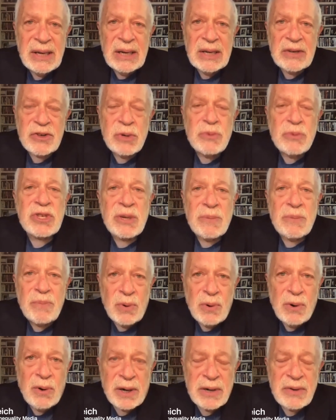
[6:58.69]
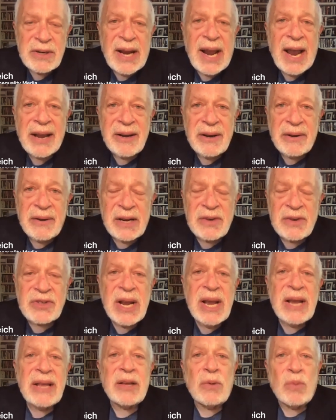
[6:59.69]
to support candidates
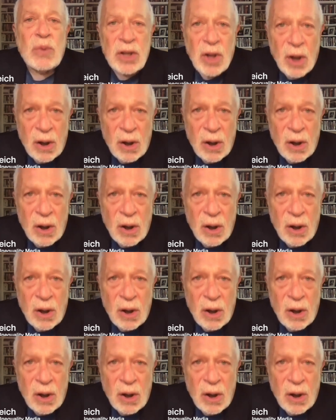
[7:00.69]
that will